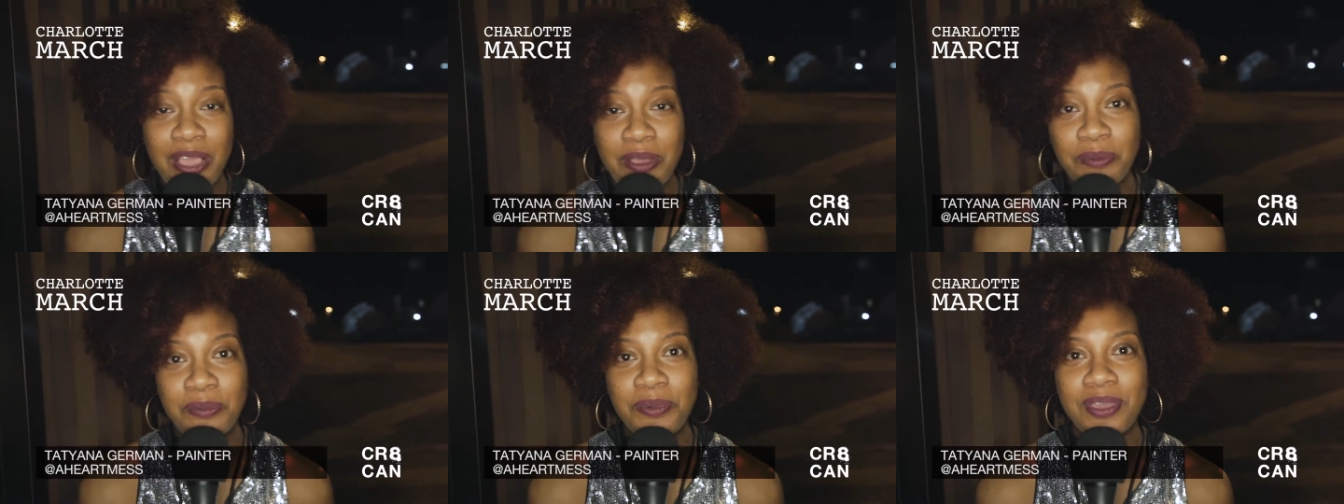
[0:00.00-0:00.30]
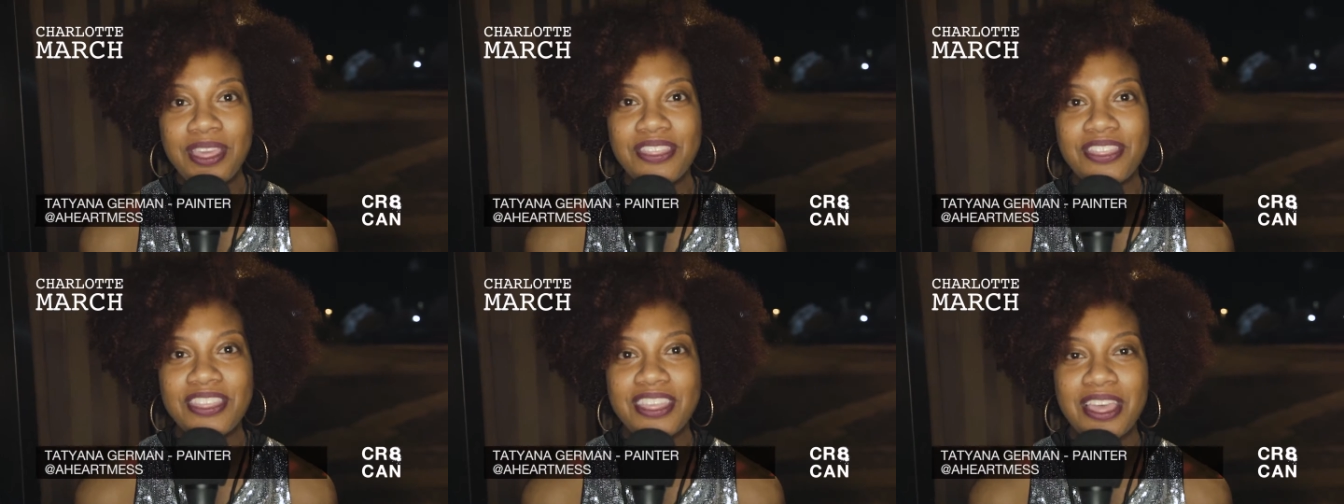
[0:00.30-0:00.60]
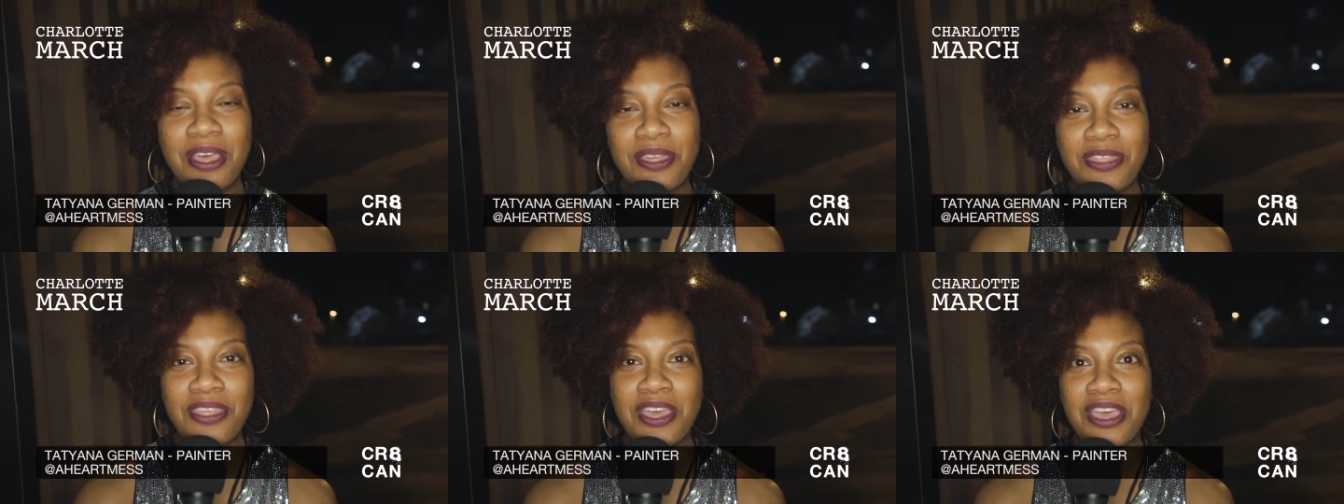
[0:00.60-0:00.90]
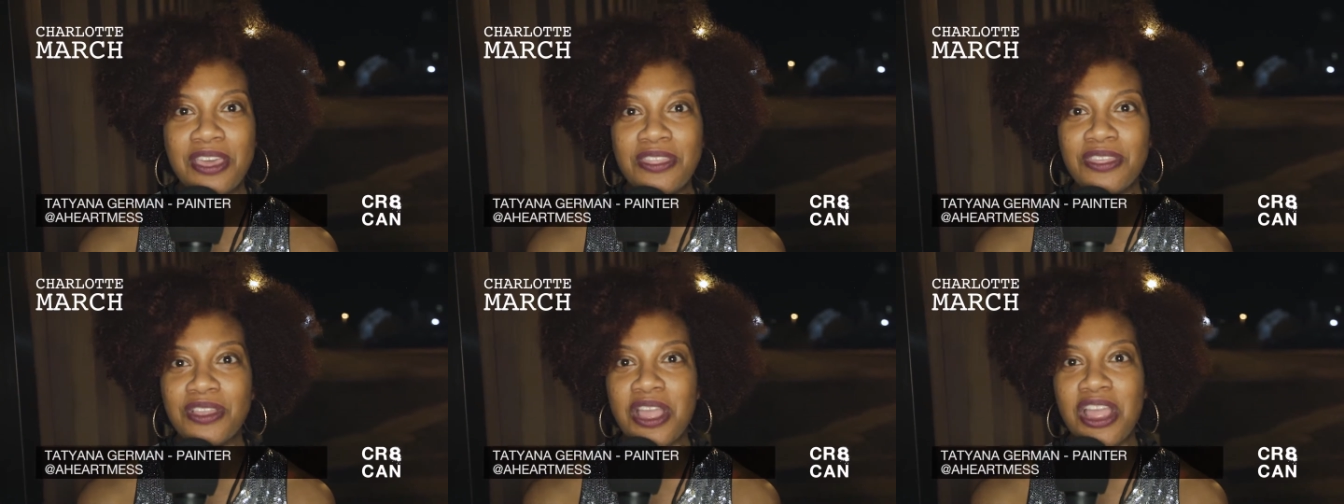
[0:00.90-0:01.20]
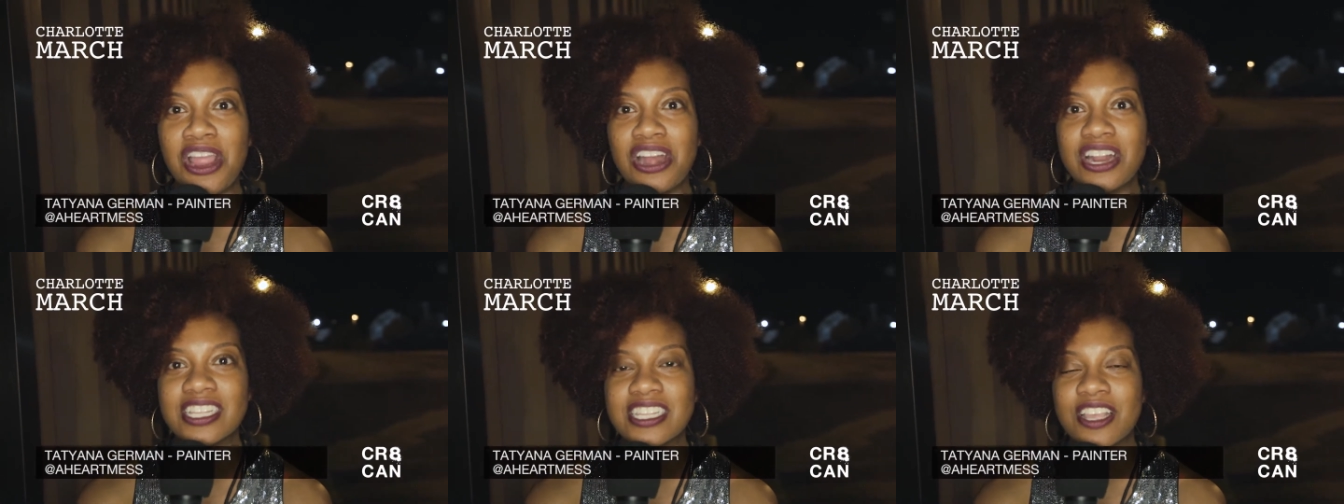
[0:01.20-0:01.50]
with uh, the other
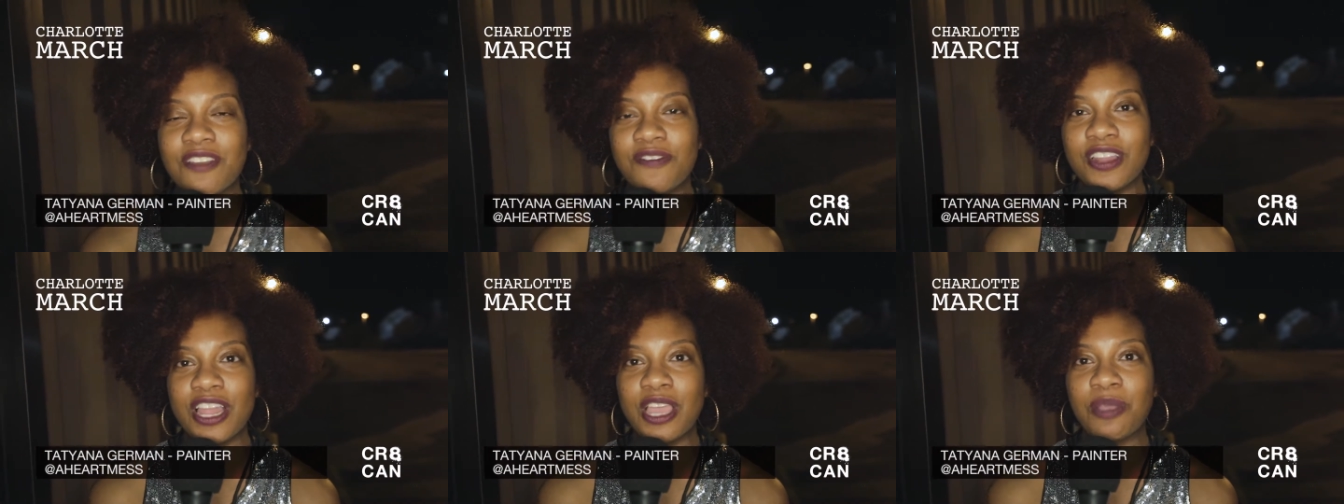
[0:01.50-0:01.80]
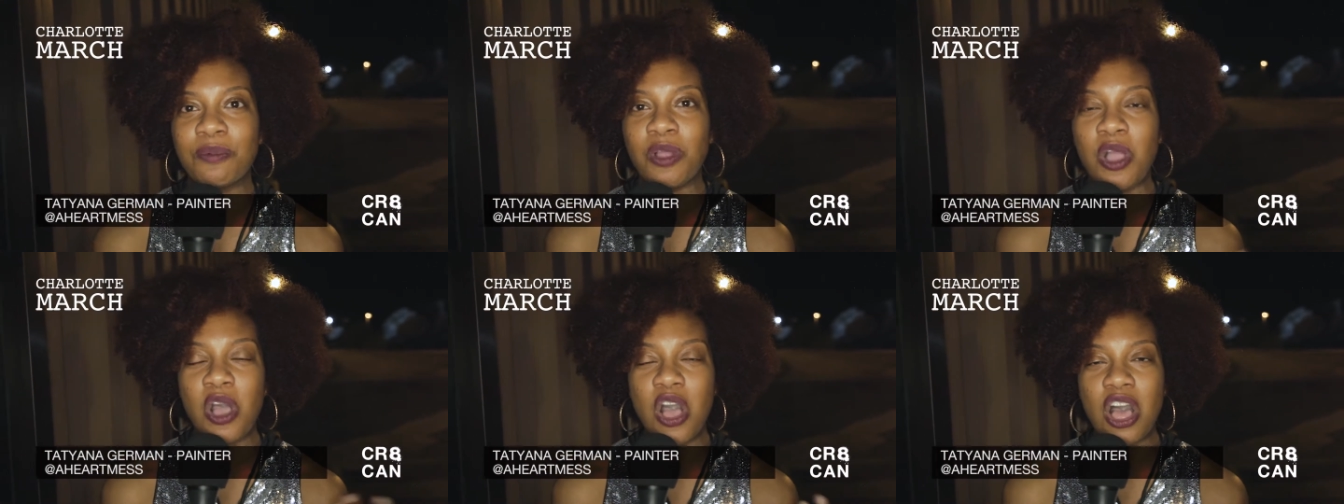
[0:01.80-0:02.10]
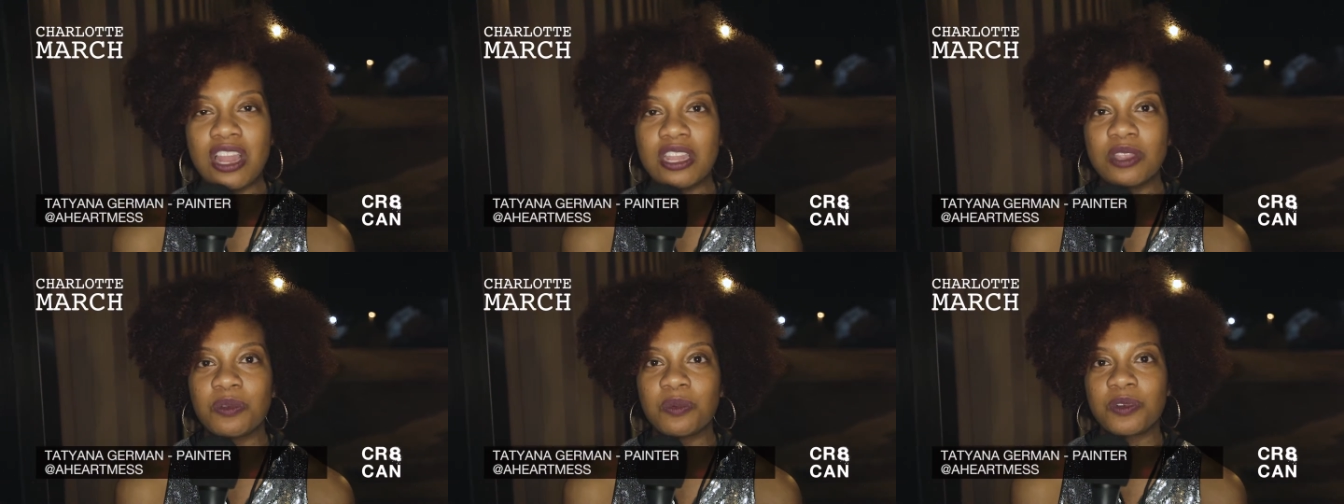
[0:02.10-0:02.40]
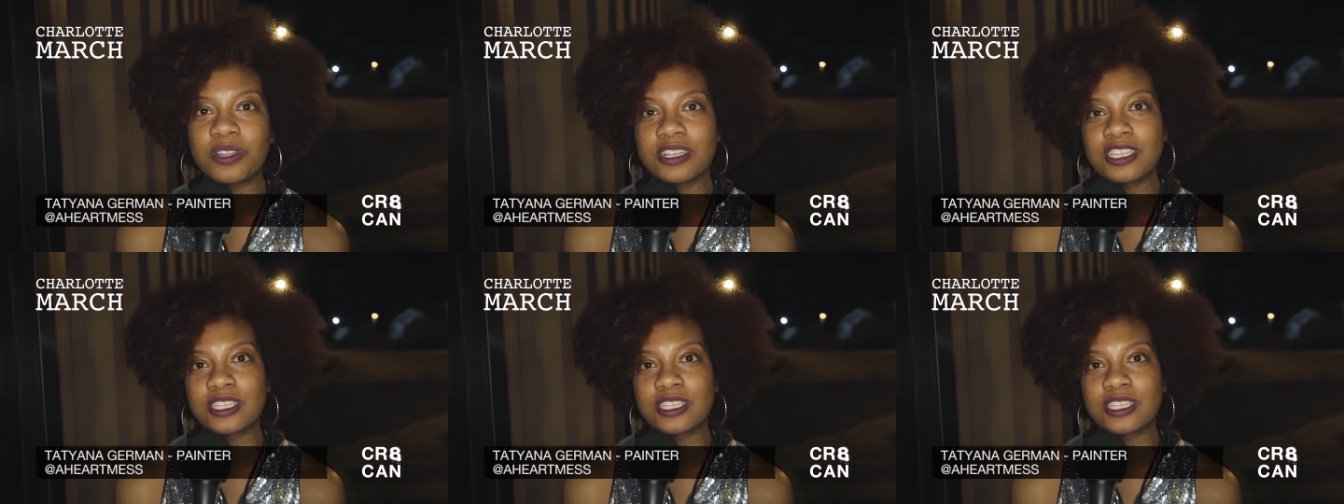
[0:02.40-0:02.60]
artists i feel like we're all in one